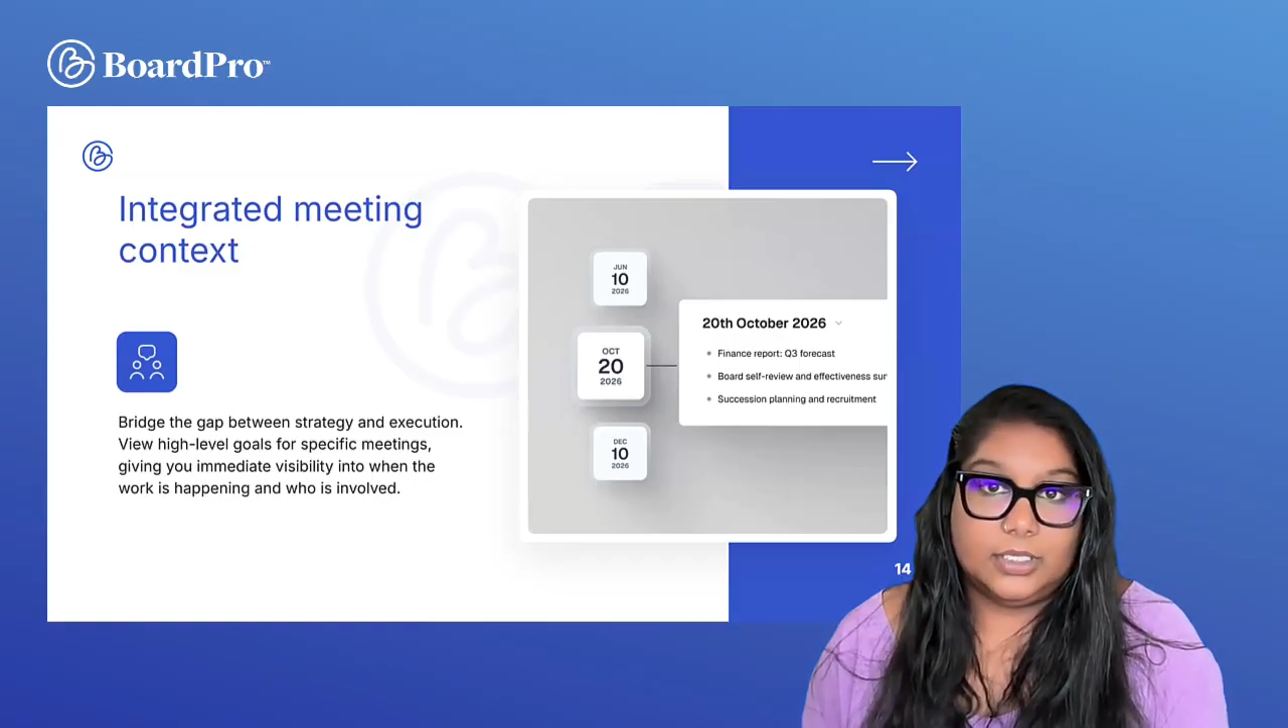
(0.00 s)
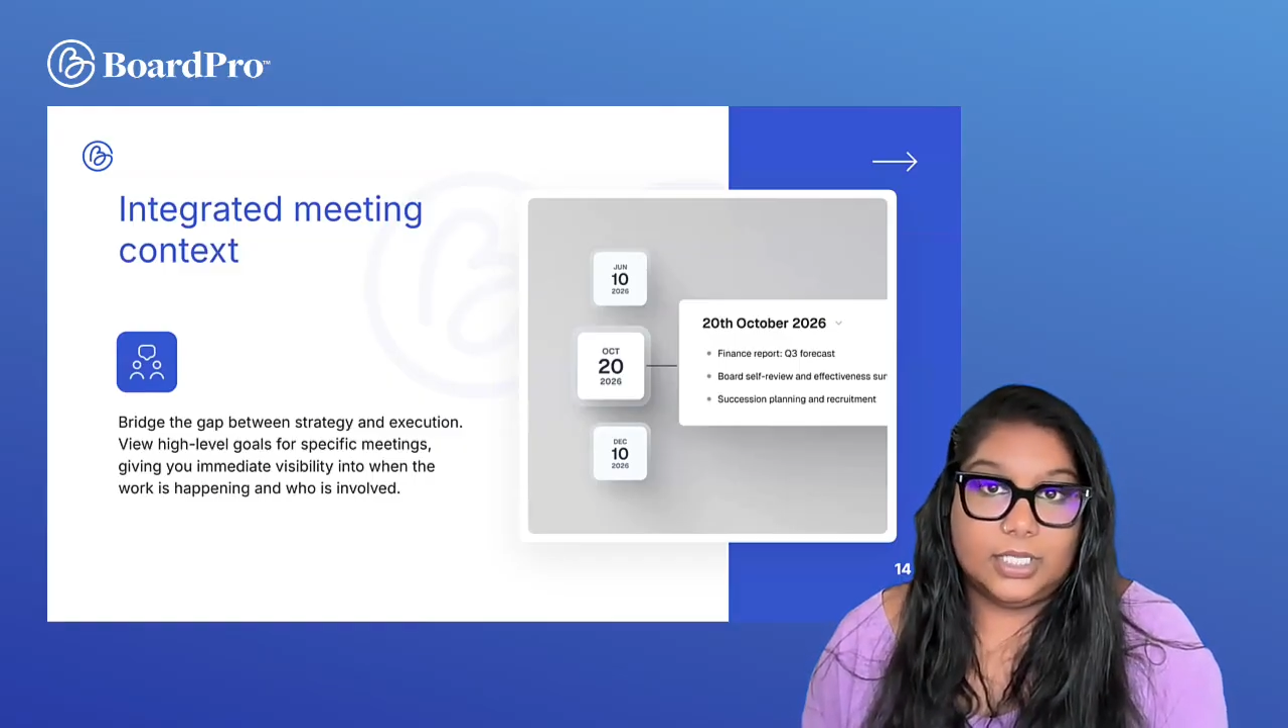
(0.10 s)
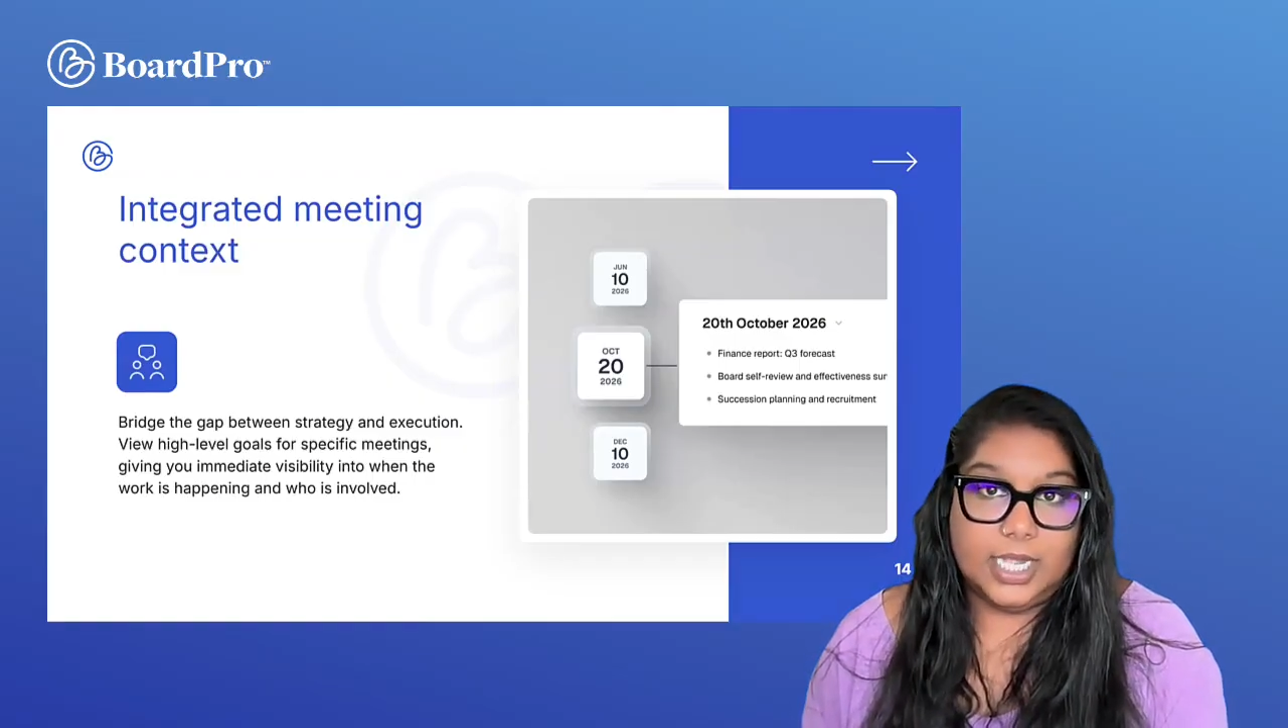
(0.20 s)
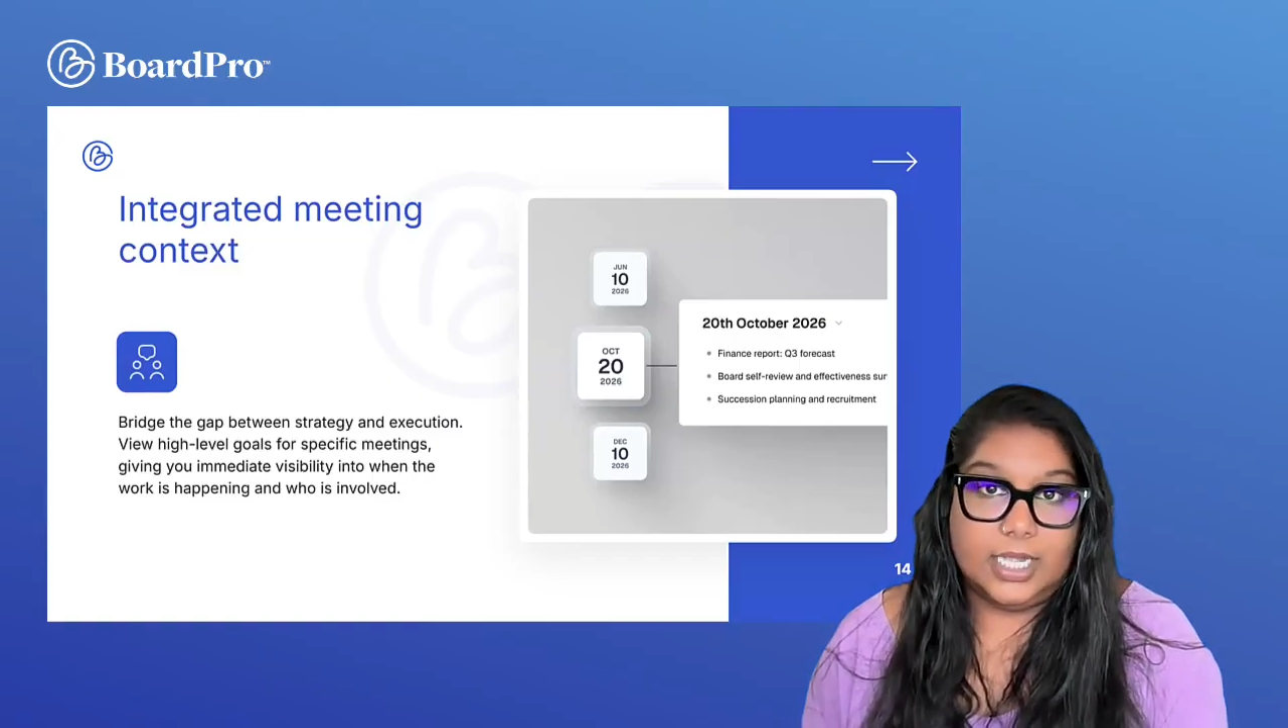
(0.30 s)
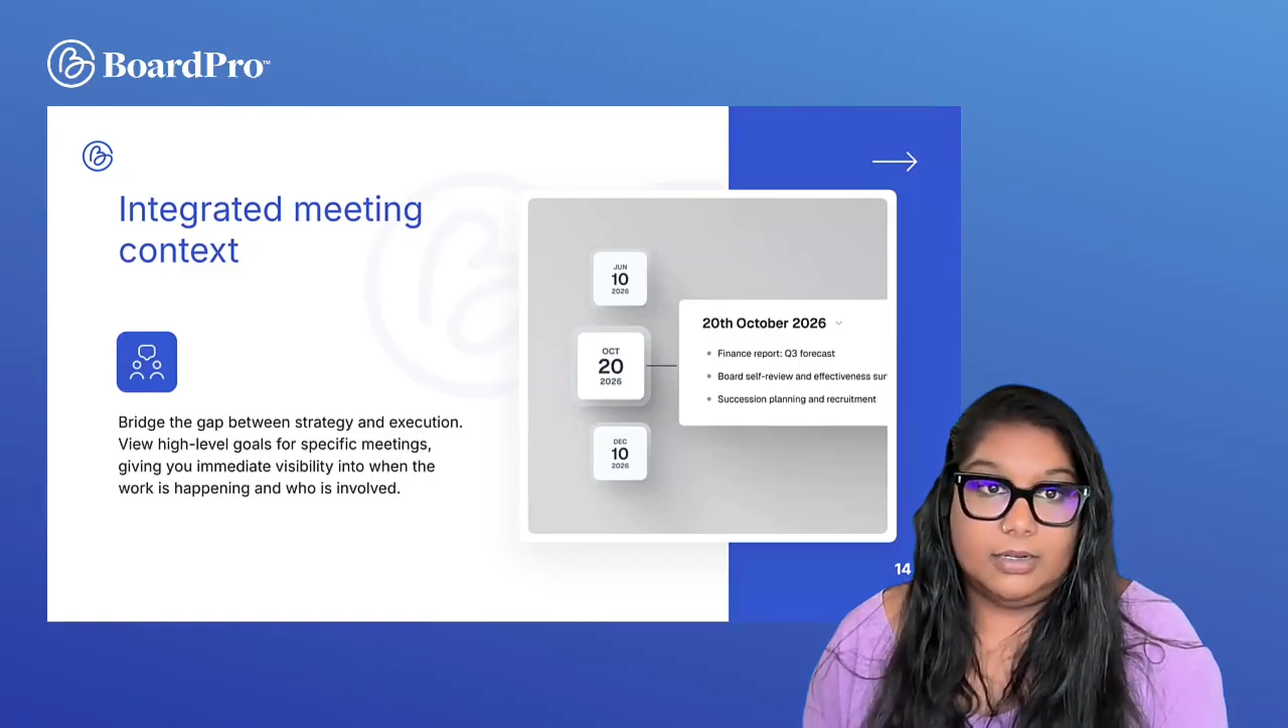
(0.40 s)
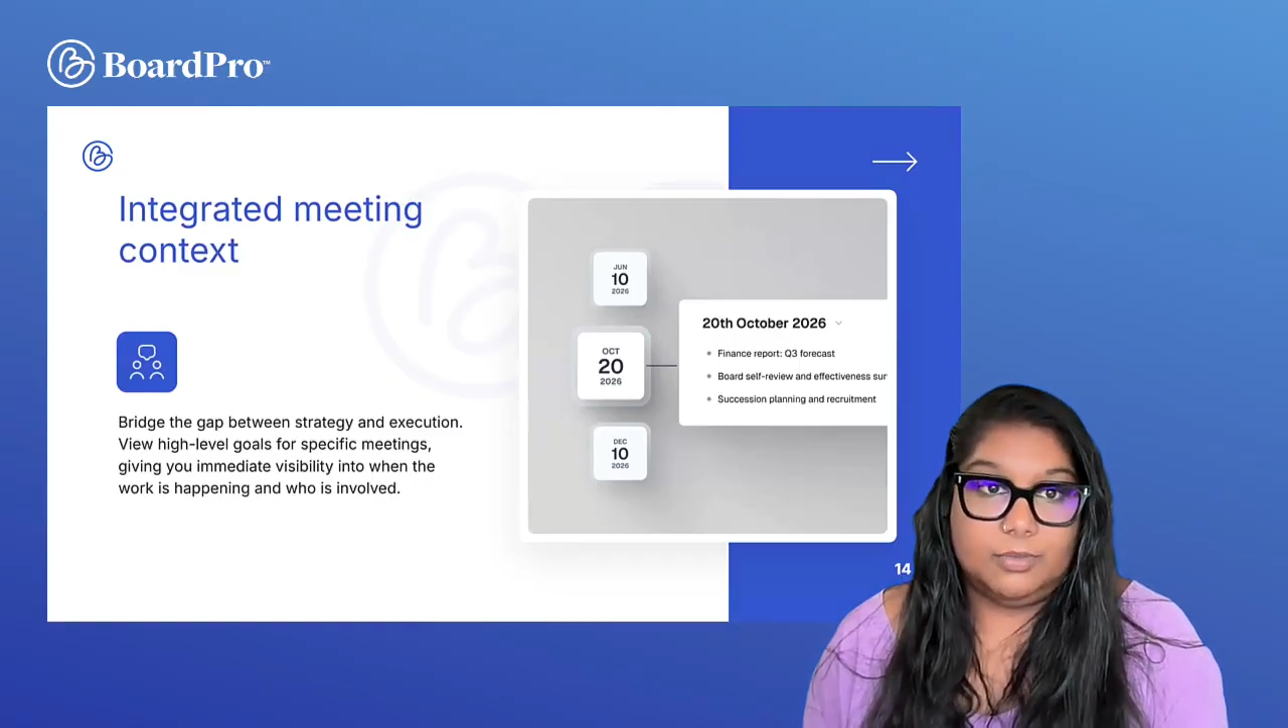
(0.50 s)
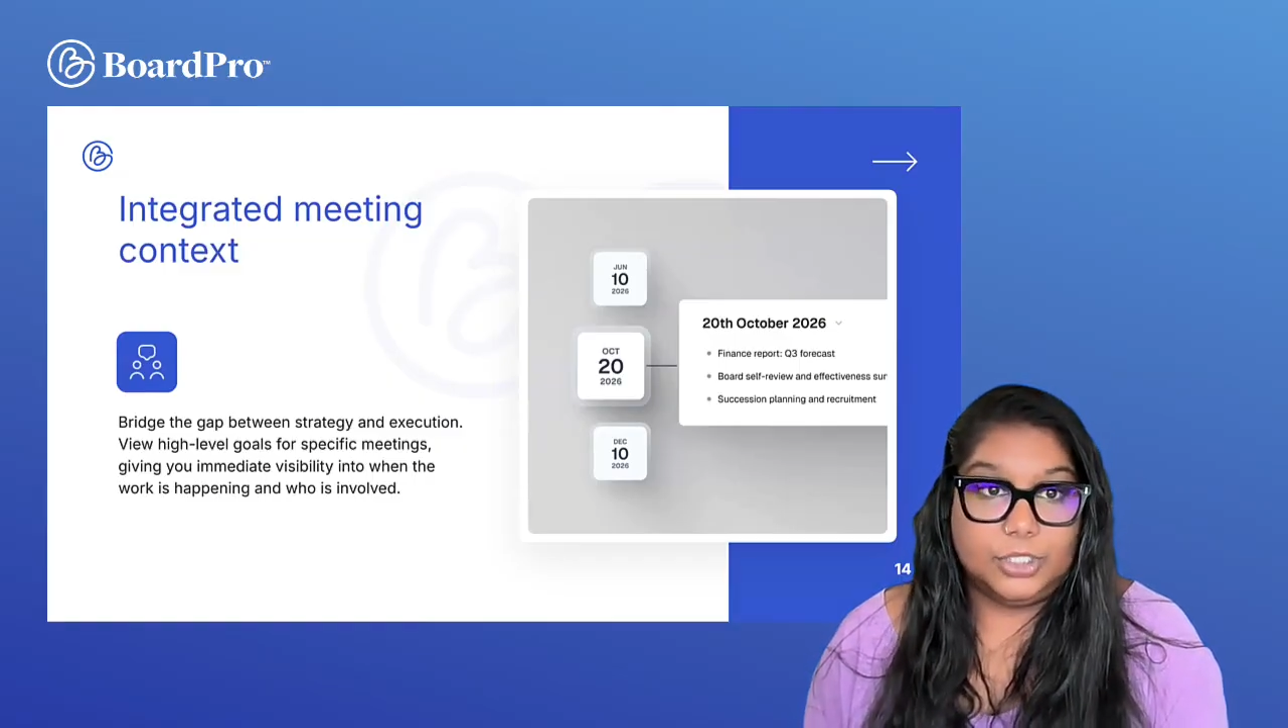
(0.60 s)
to get